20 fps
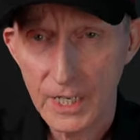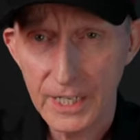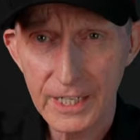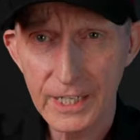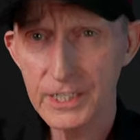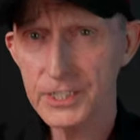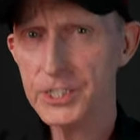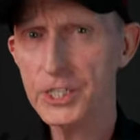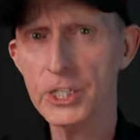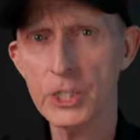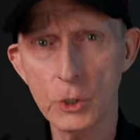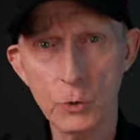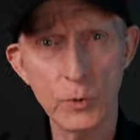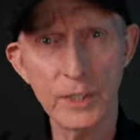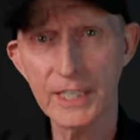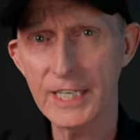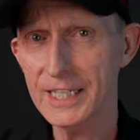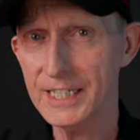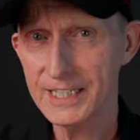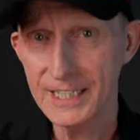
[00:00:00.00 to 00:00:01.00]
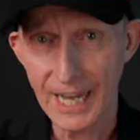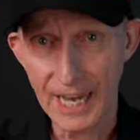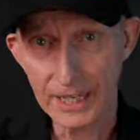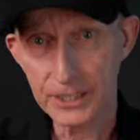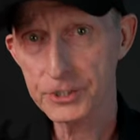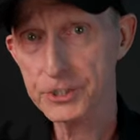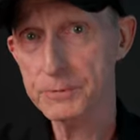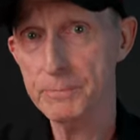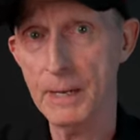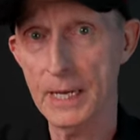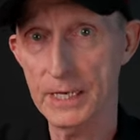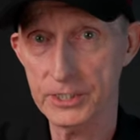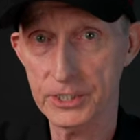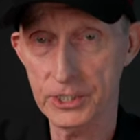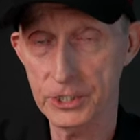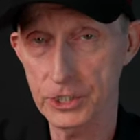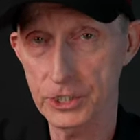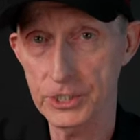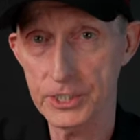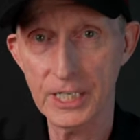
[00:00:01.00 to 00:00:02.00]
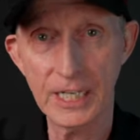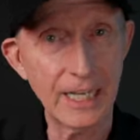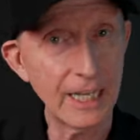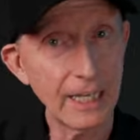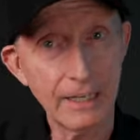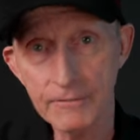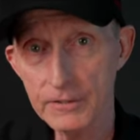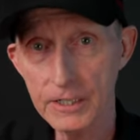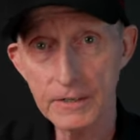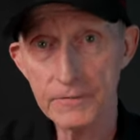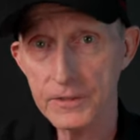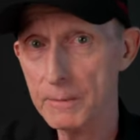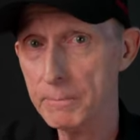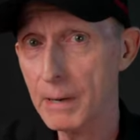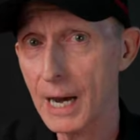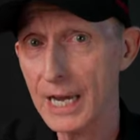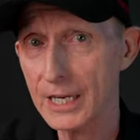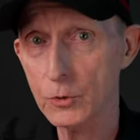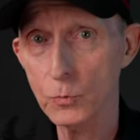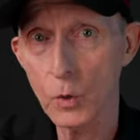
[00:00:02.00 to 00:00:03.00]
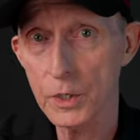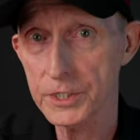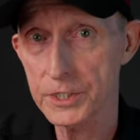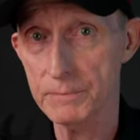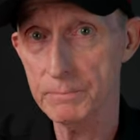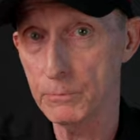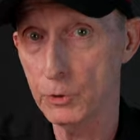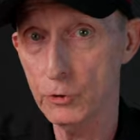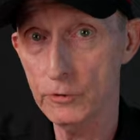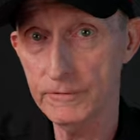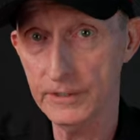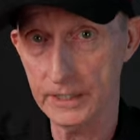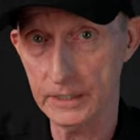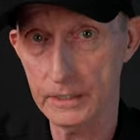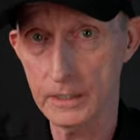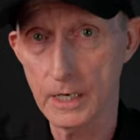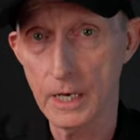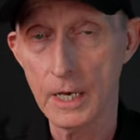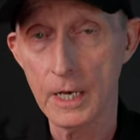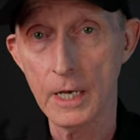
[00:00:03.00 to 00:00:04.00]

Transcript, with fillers: is that you would get text messages even if the bike wasn't moving.